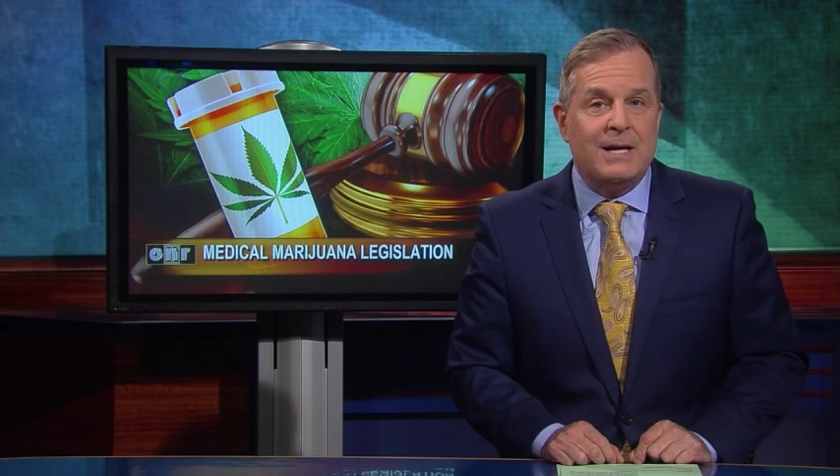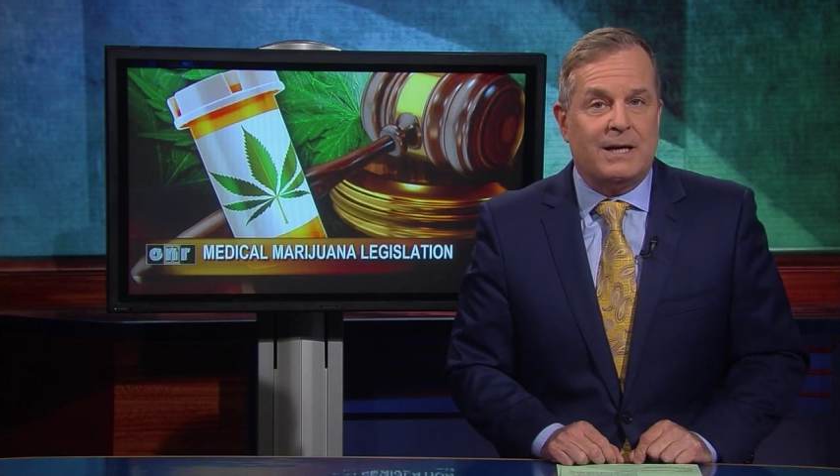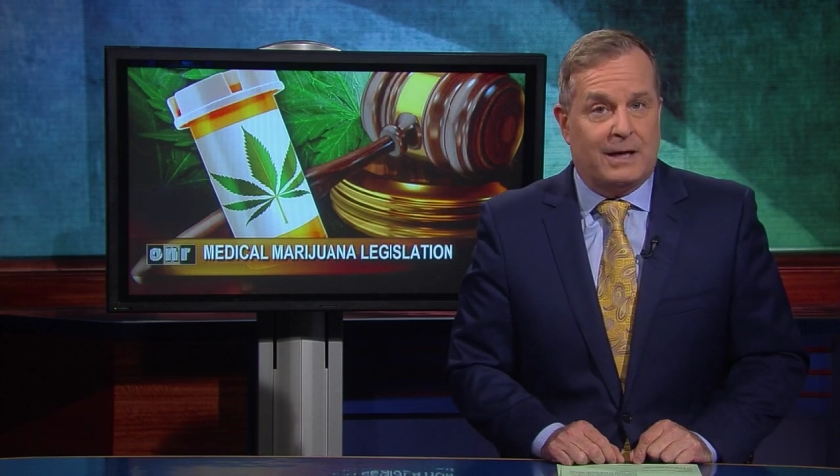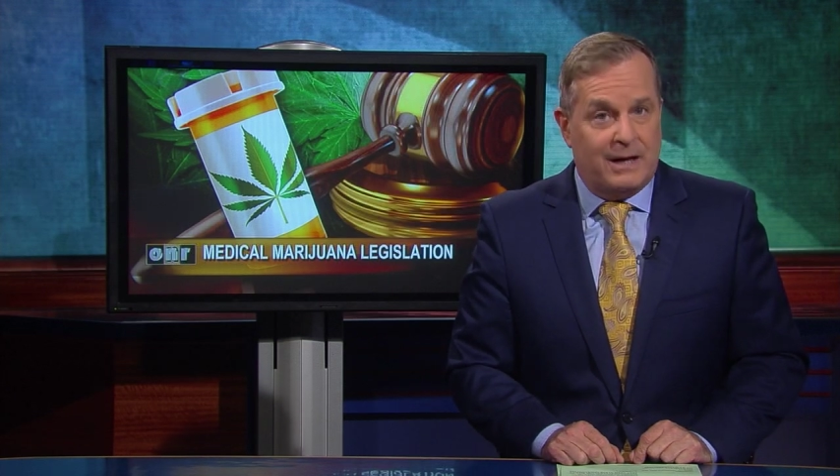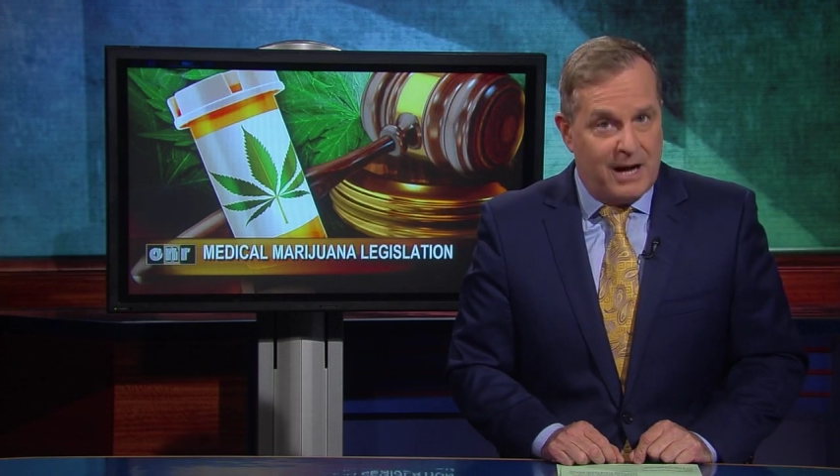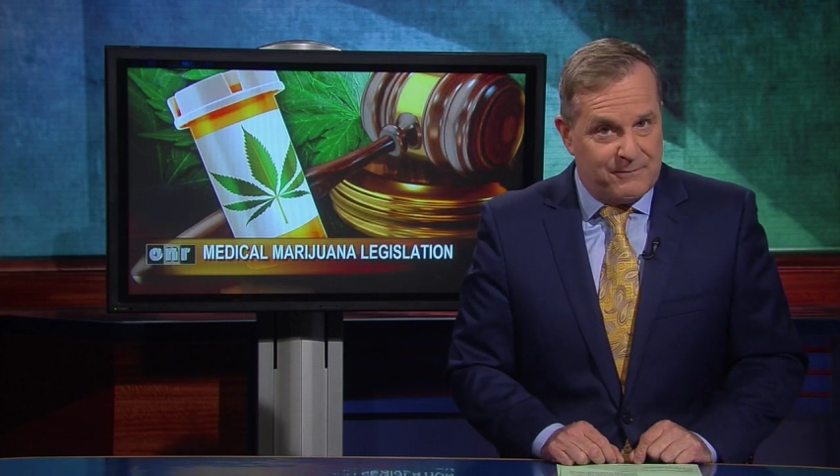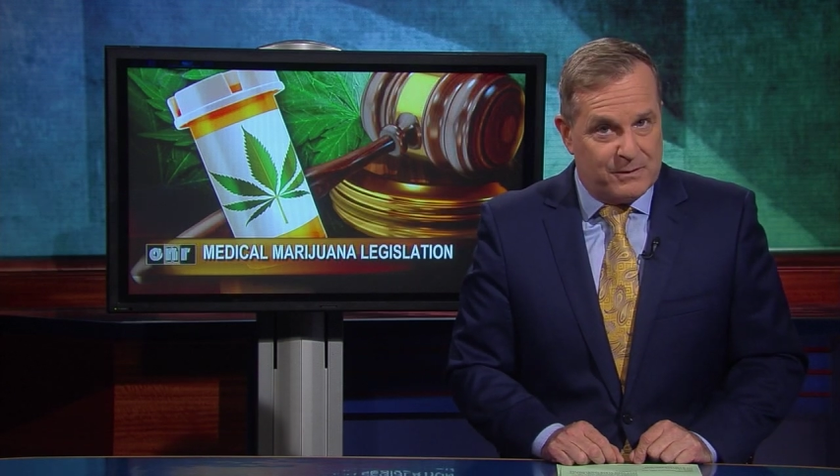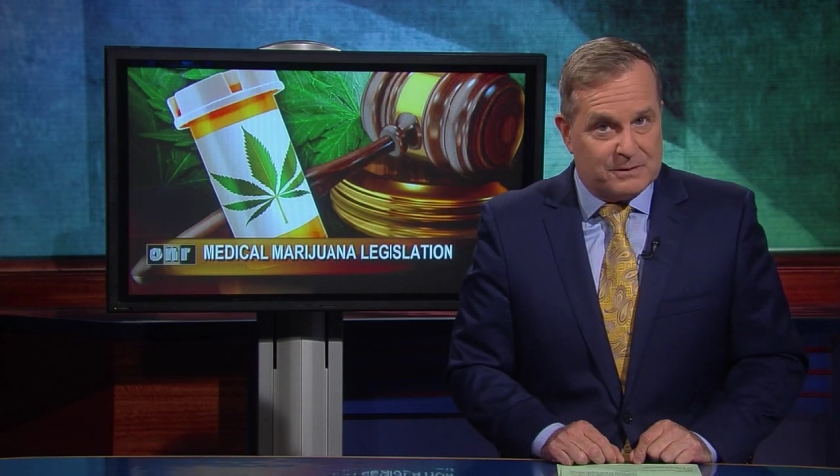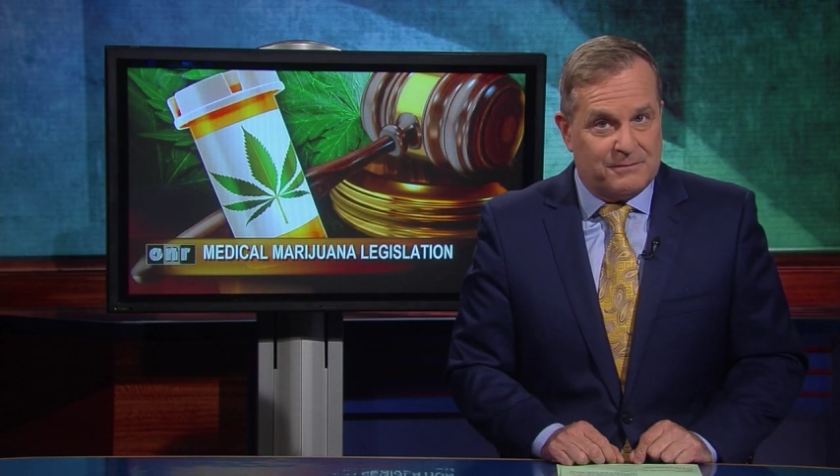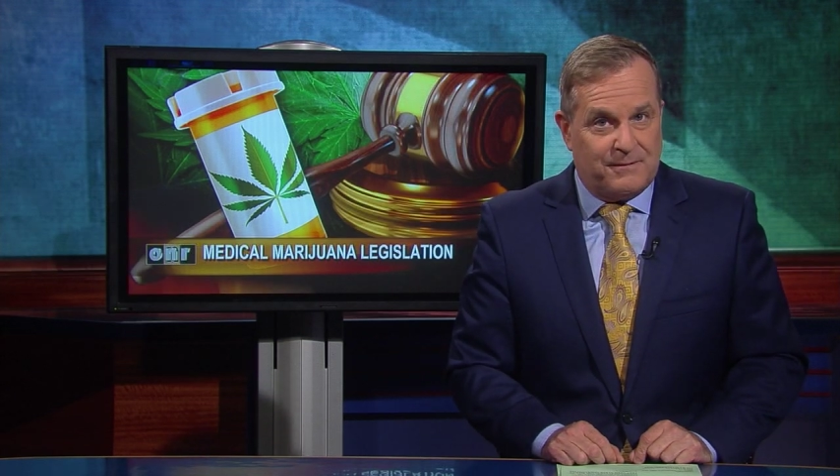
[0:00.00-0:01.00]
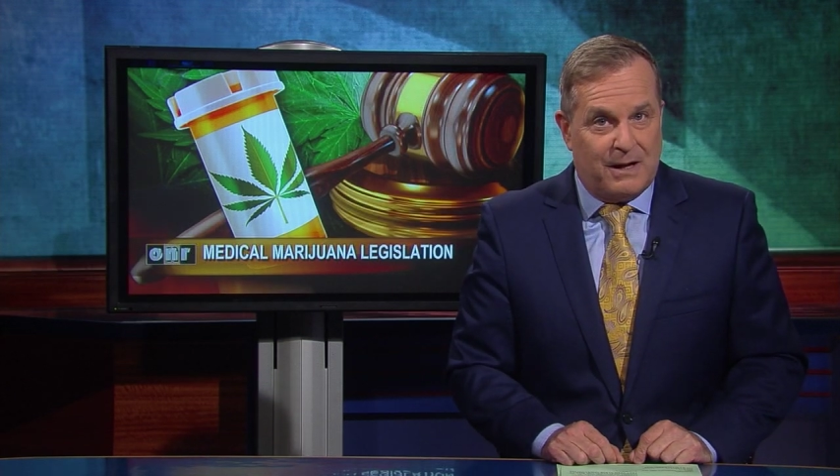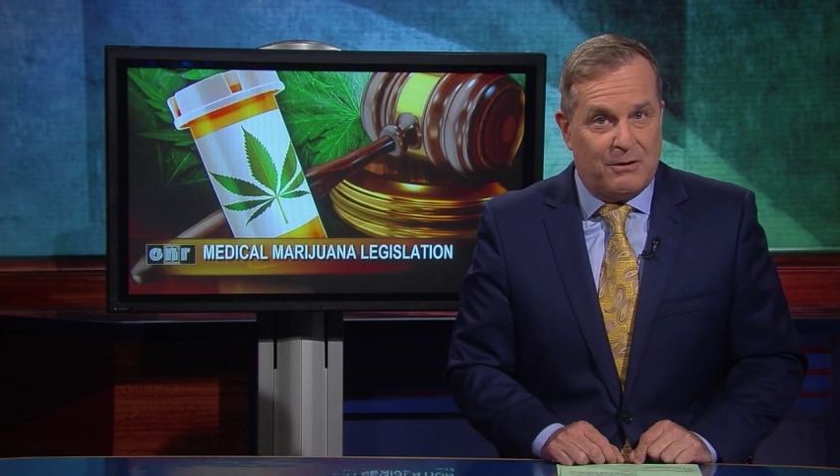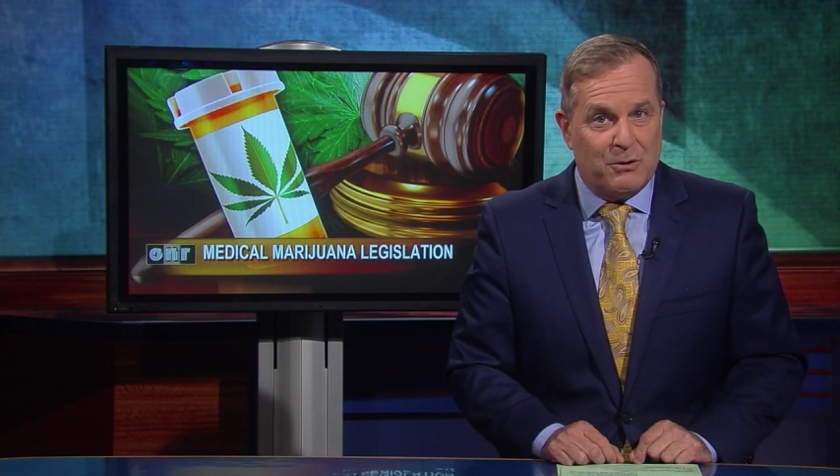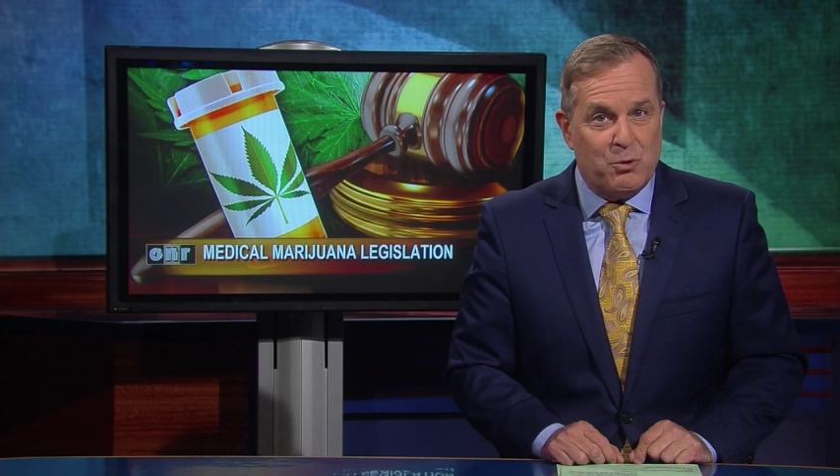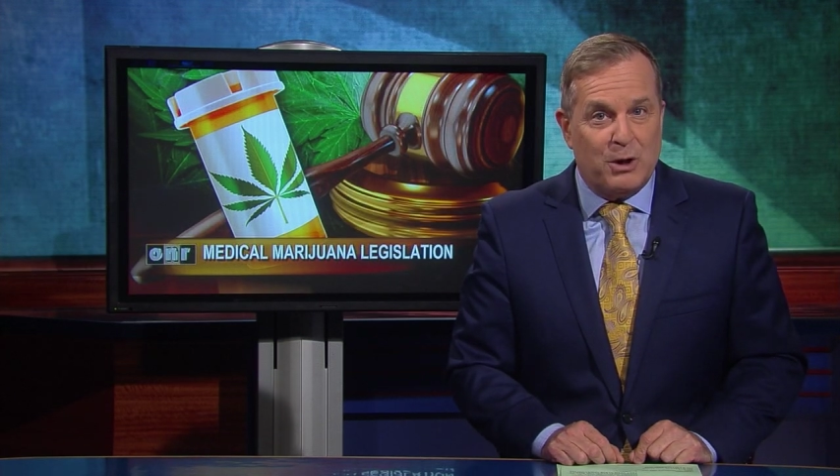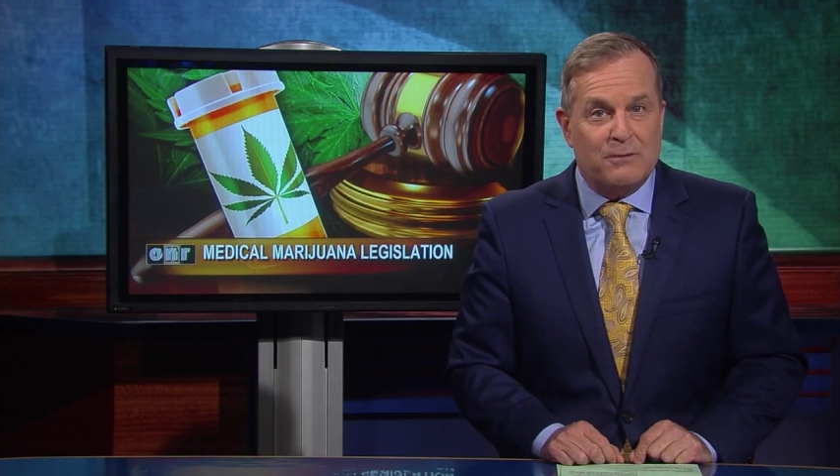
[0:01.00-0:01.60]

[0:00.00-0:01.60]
in an effort to follow the will